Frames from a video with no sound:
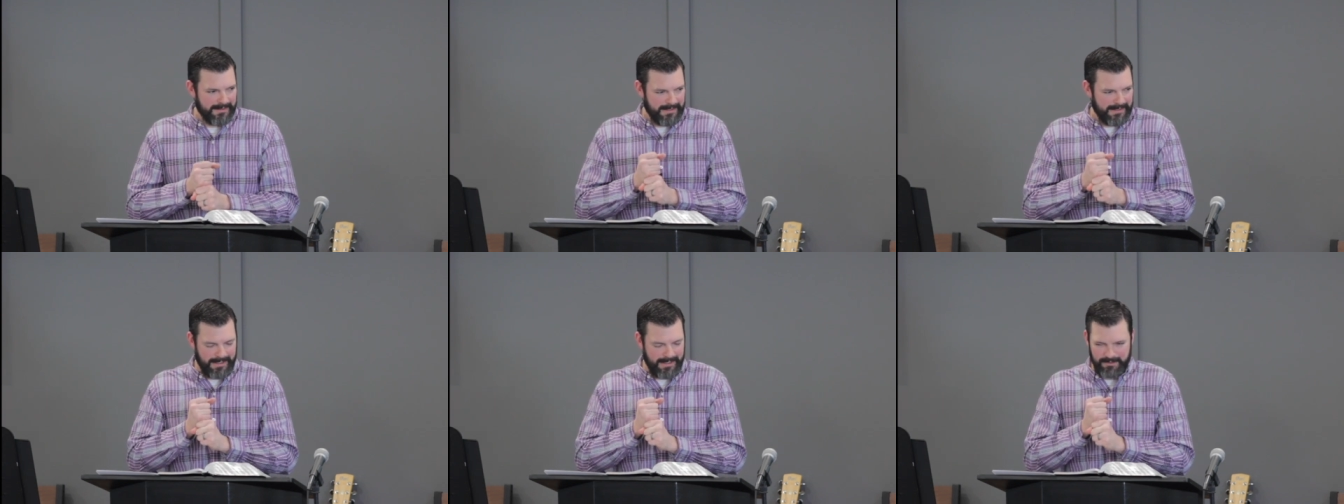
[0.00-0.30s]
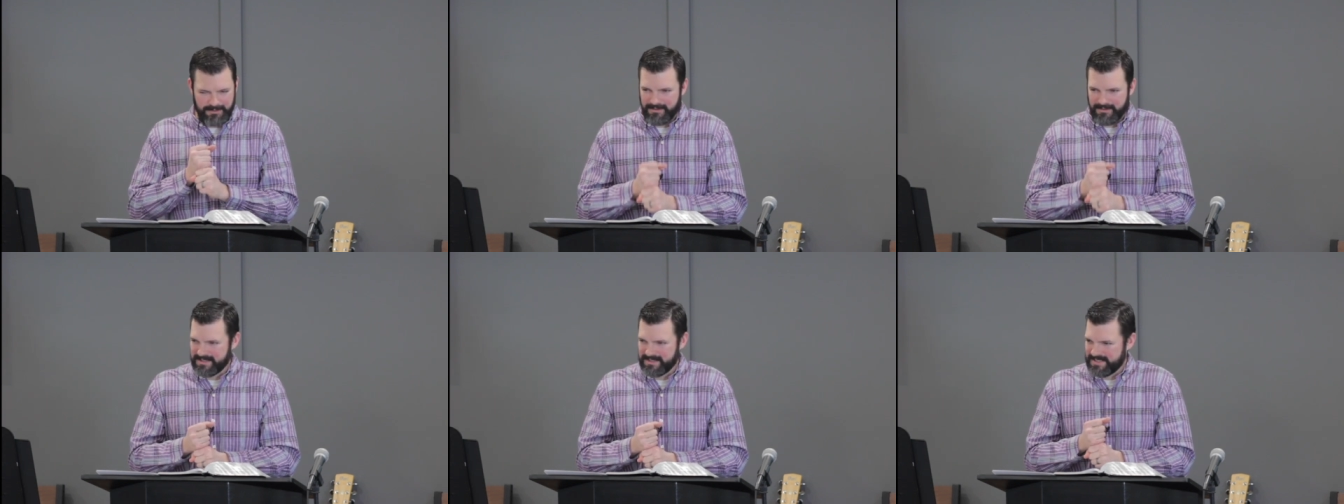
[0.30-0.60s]

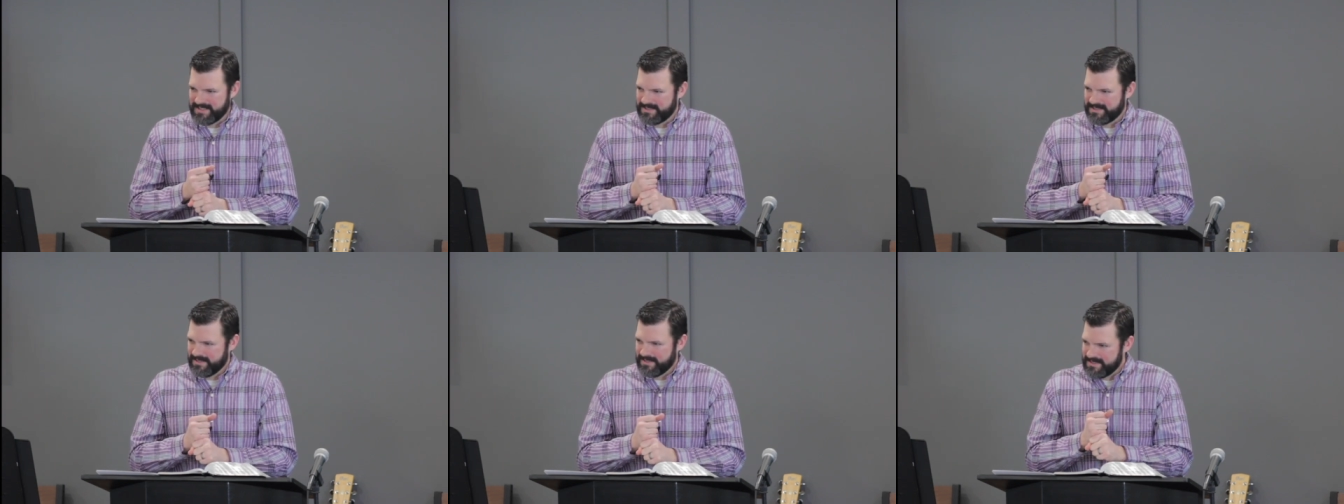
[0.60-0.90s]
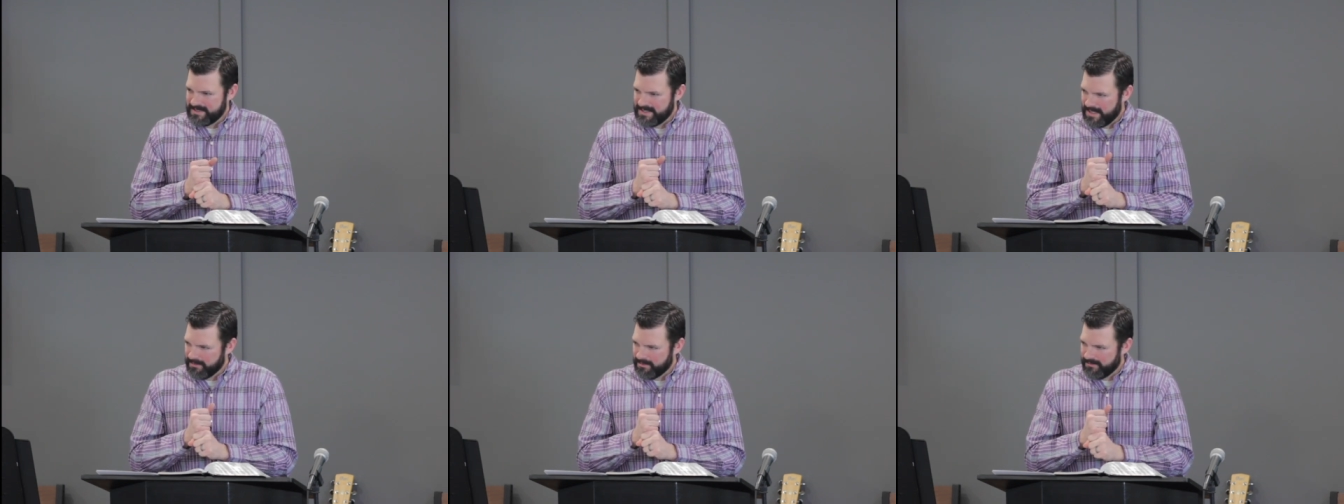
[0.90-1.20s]
How long is this going
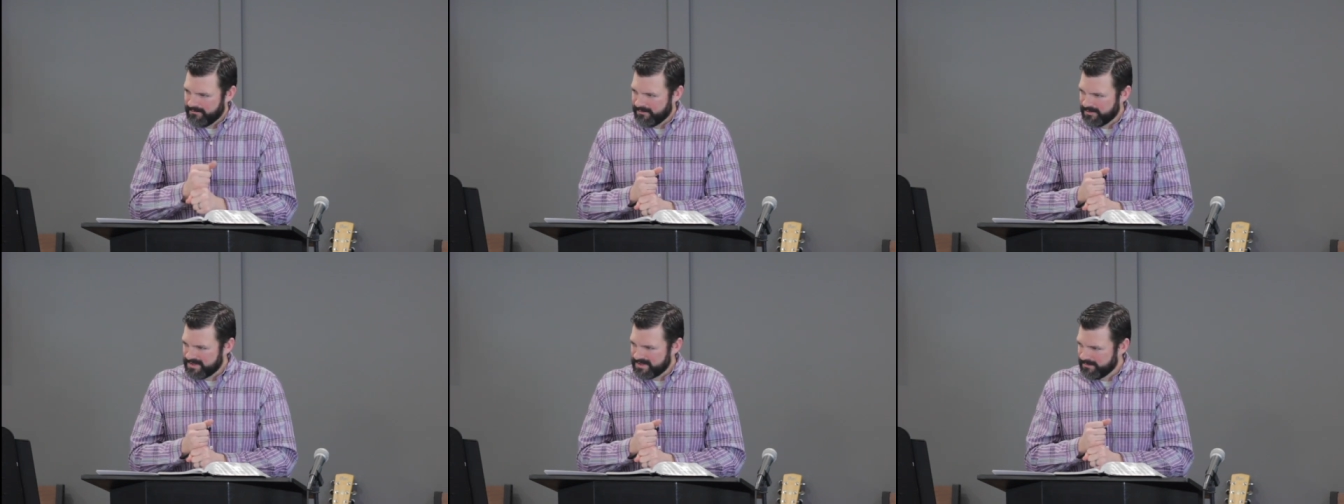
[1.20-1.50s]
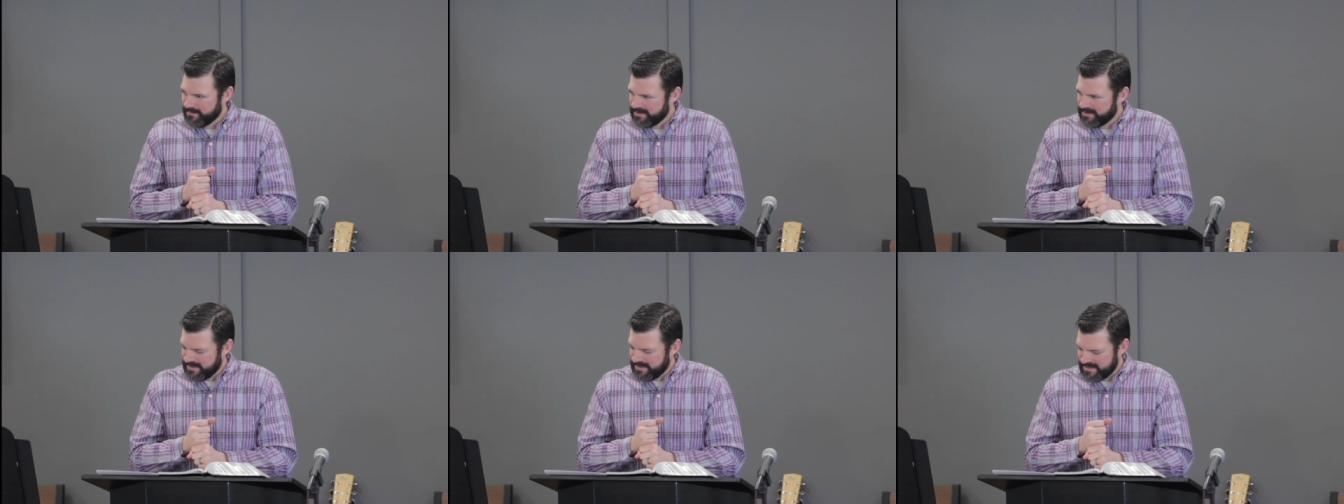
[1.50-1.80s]
to take before
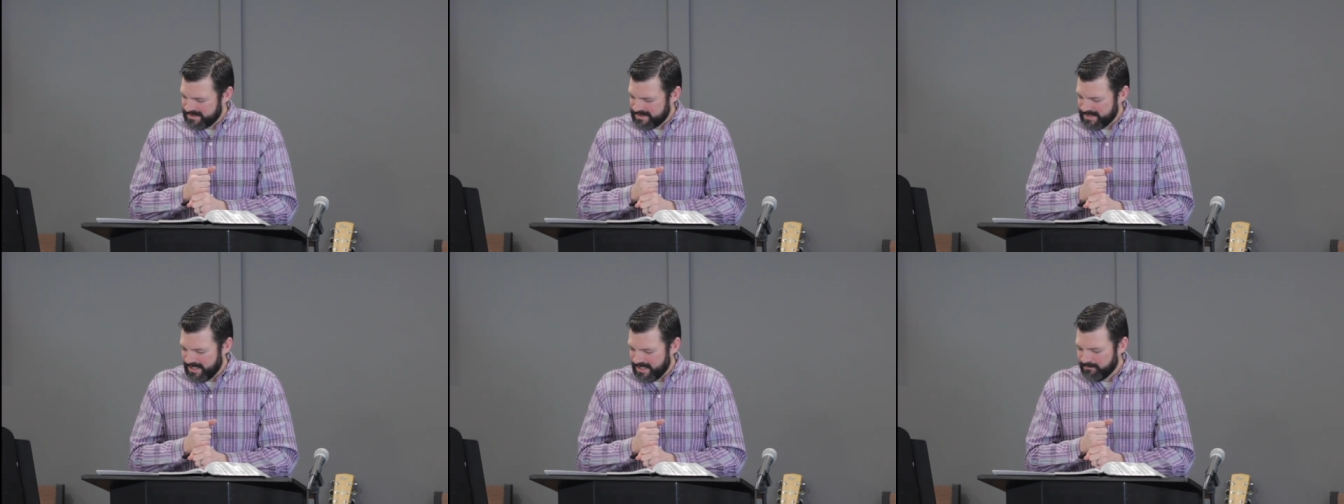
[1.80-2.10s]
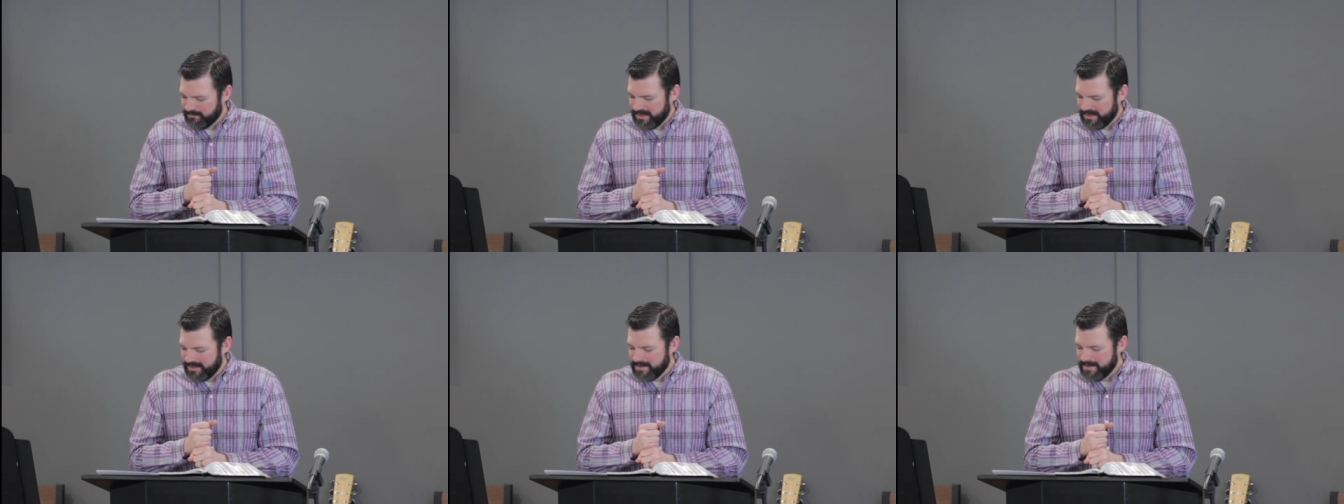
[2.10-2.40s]
someone can
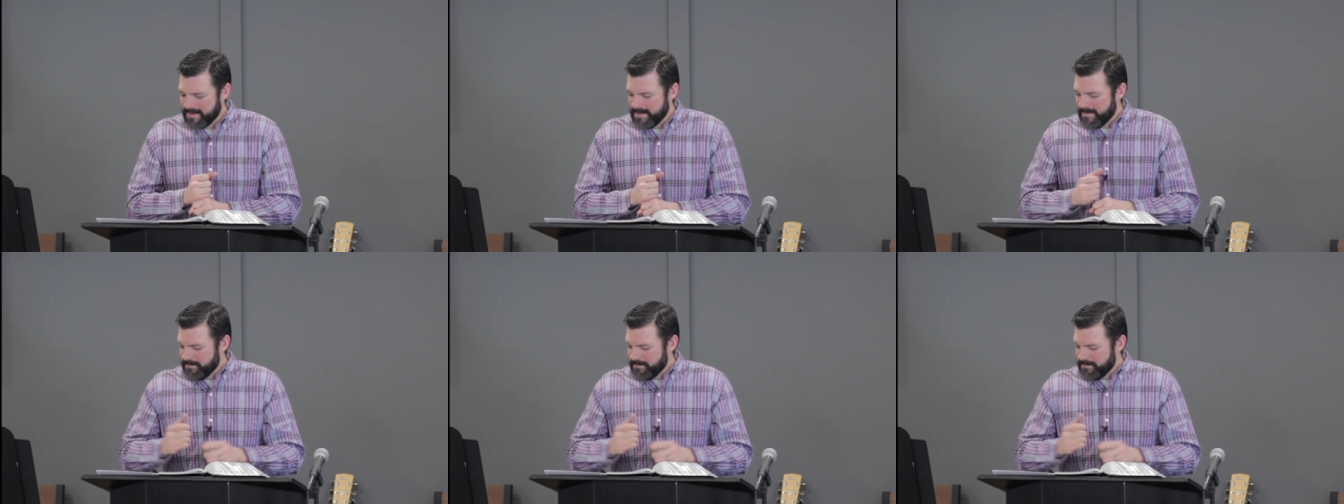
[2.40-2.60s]
save me?